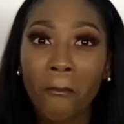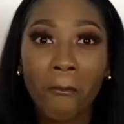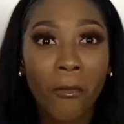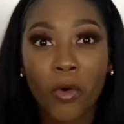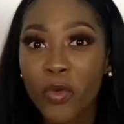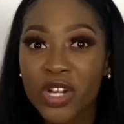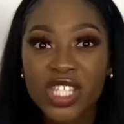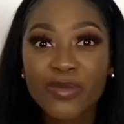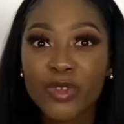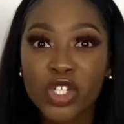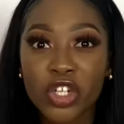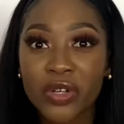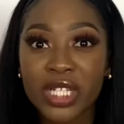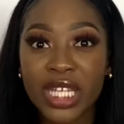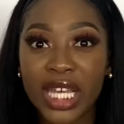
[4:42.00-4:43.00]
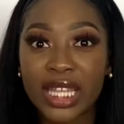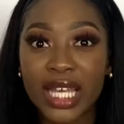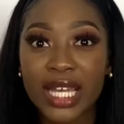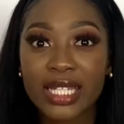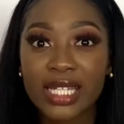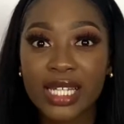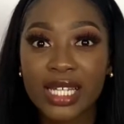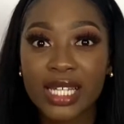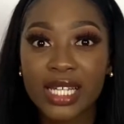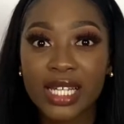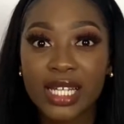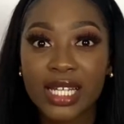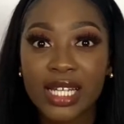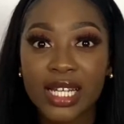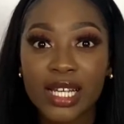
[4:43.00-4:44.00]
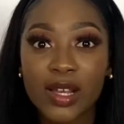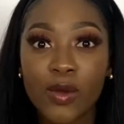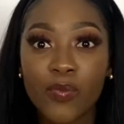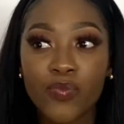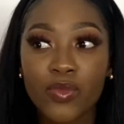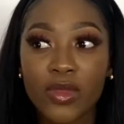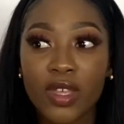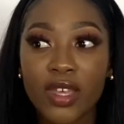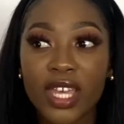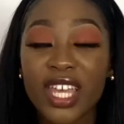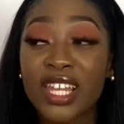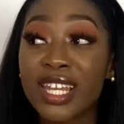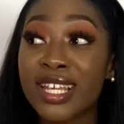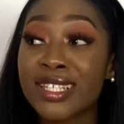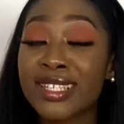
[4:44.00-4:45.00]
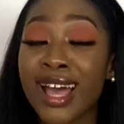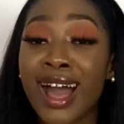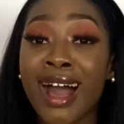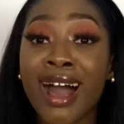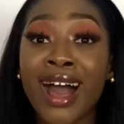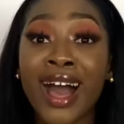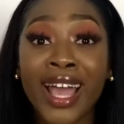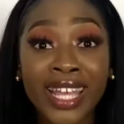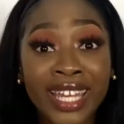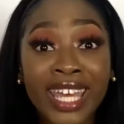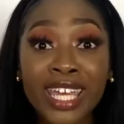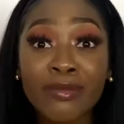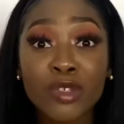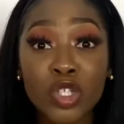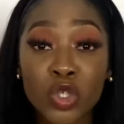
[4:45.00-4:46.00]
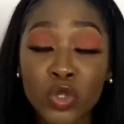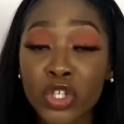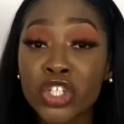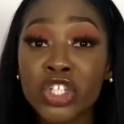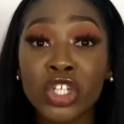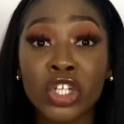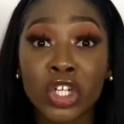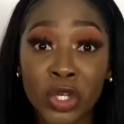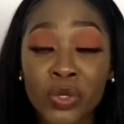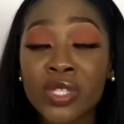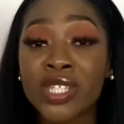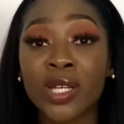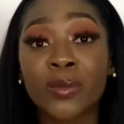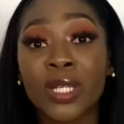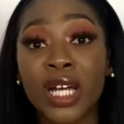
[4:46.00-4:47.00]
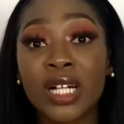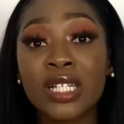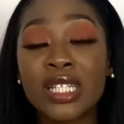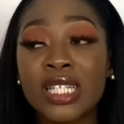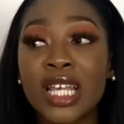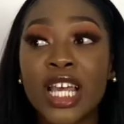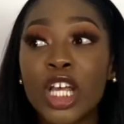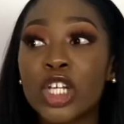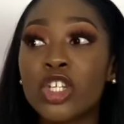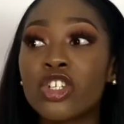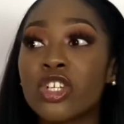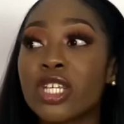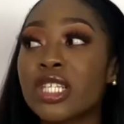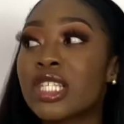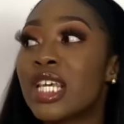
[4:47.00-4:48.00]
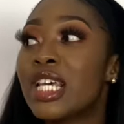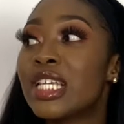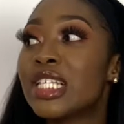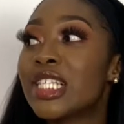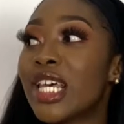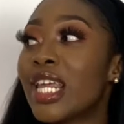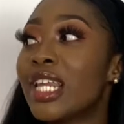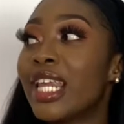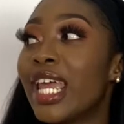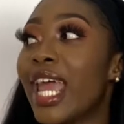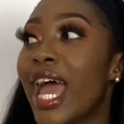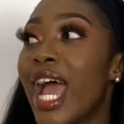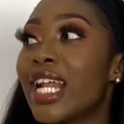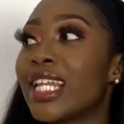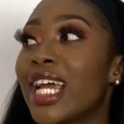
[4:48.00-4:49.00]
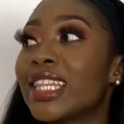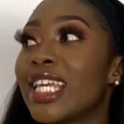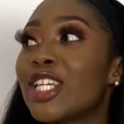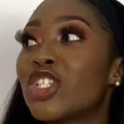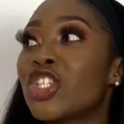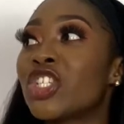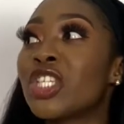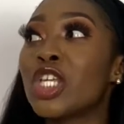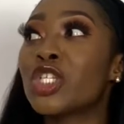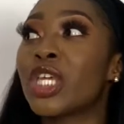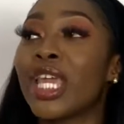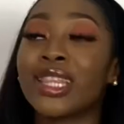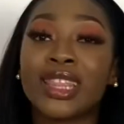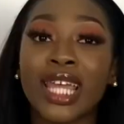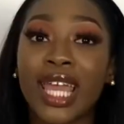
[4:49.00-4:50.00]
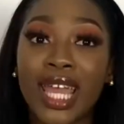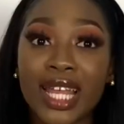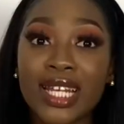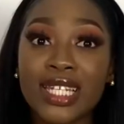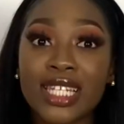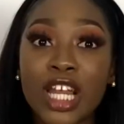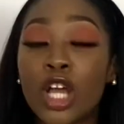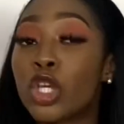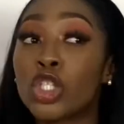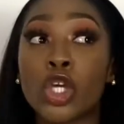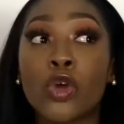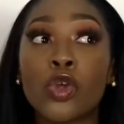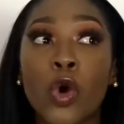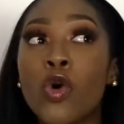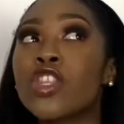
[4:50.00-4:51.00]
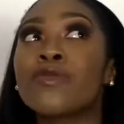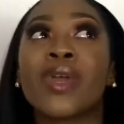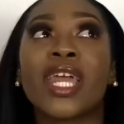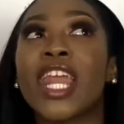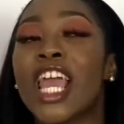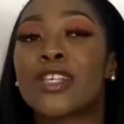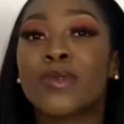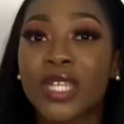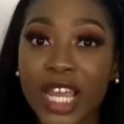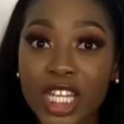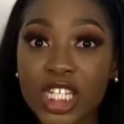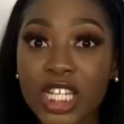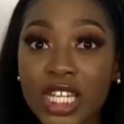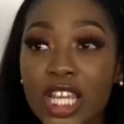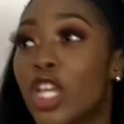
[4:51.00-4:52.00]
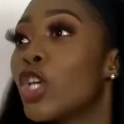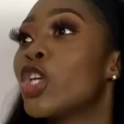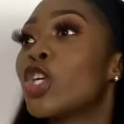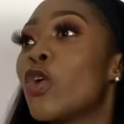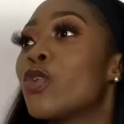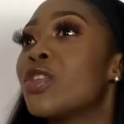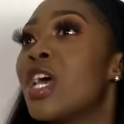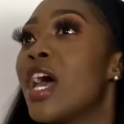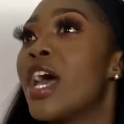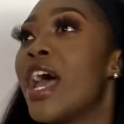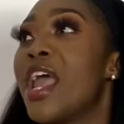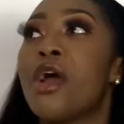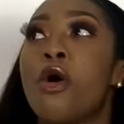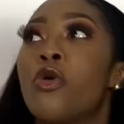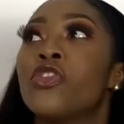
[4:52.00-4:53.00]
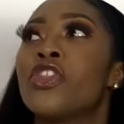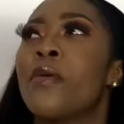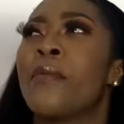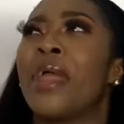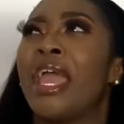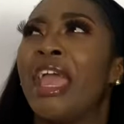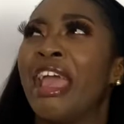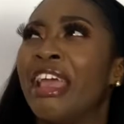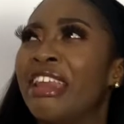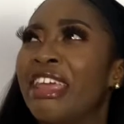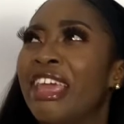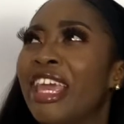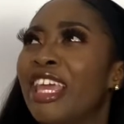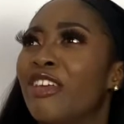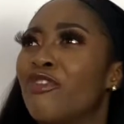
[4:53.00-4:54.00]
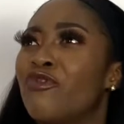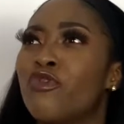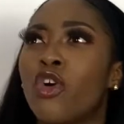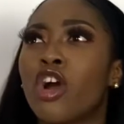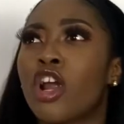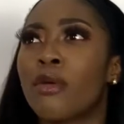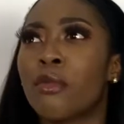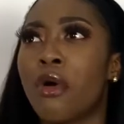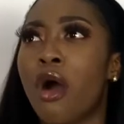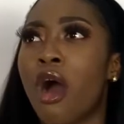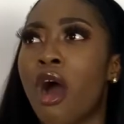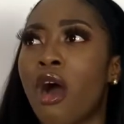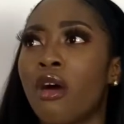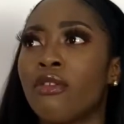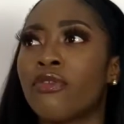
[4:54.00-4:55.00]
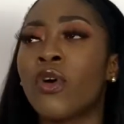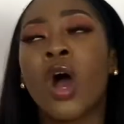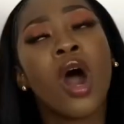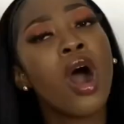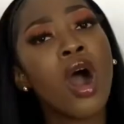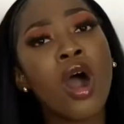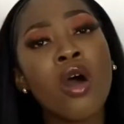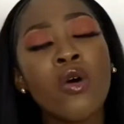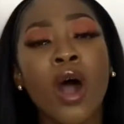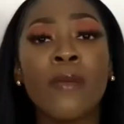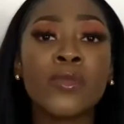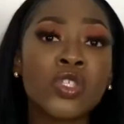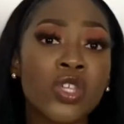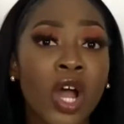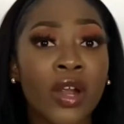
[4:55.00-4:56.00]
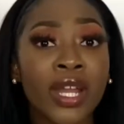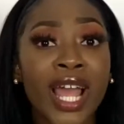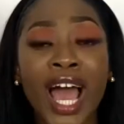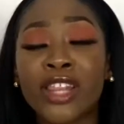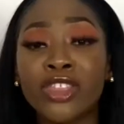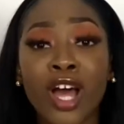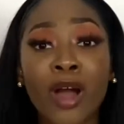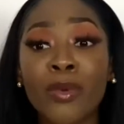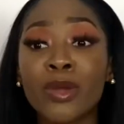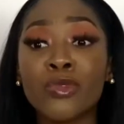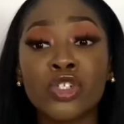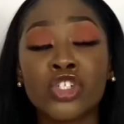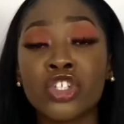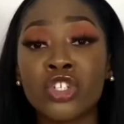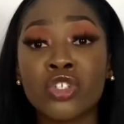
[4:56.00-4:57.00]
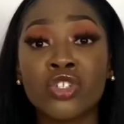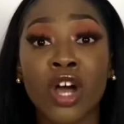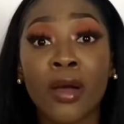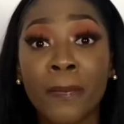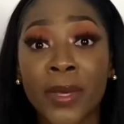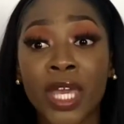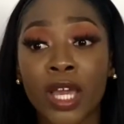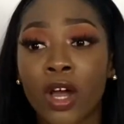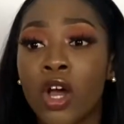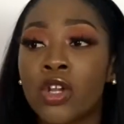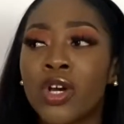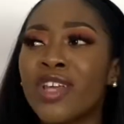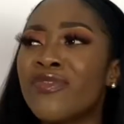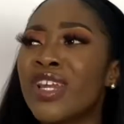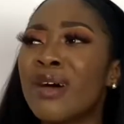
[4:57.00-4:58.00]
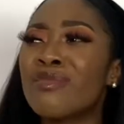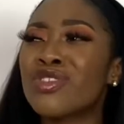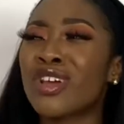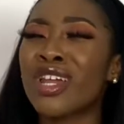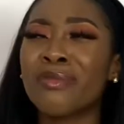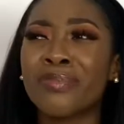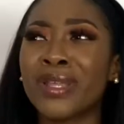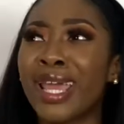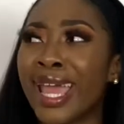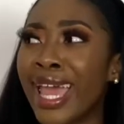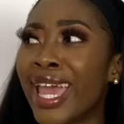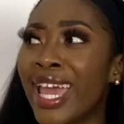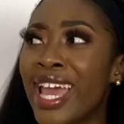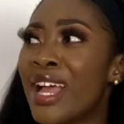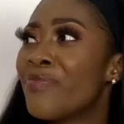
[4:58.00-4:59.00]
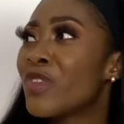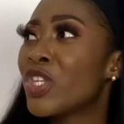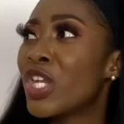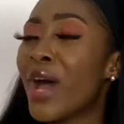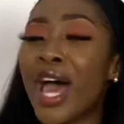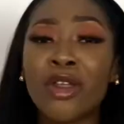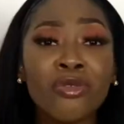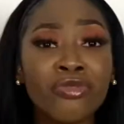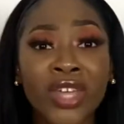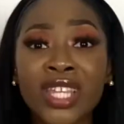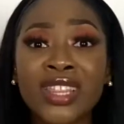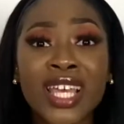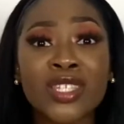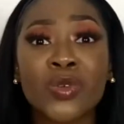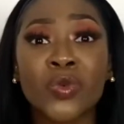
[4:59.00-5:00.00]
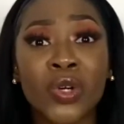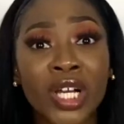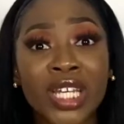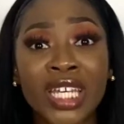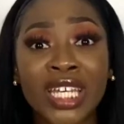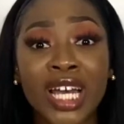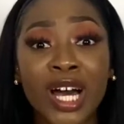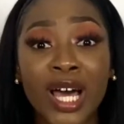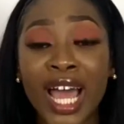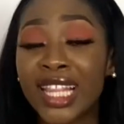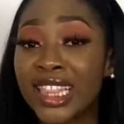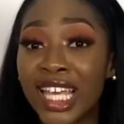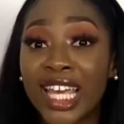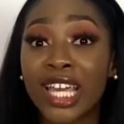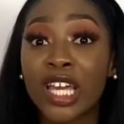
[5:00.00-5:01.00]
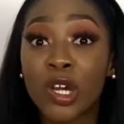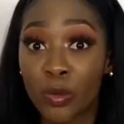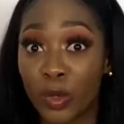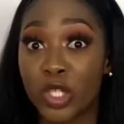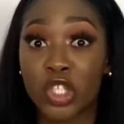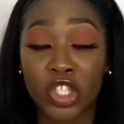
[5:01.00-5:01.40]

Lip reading: Where's the maturity in that? It is highly immature to ghost someone else, to just suddenly act like they just need to get the hint. You don't owe them any explanation. You don't owe them any form of, oh, I'm sorry, I thought we should just stop here. Whatever, I'm sorry, but hey, I don't think things are working out. I think we should